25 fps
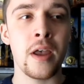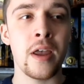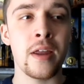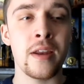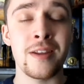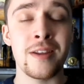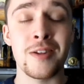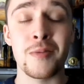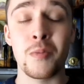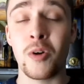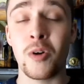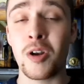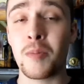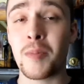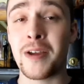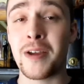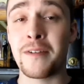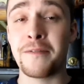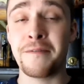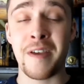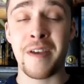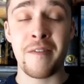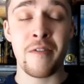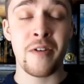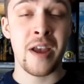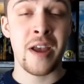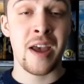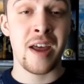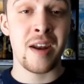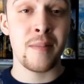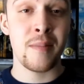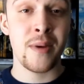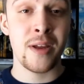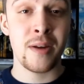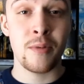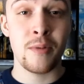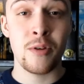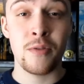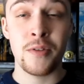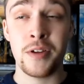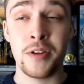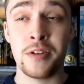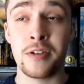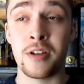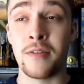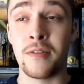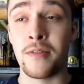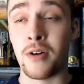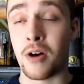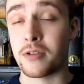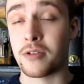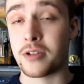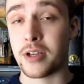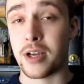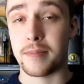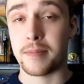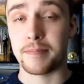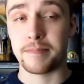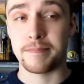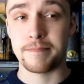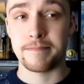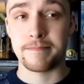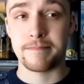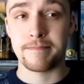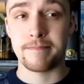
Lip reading: and is one of my favorite animated movies of all time.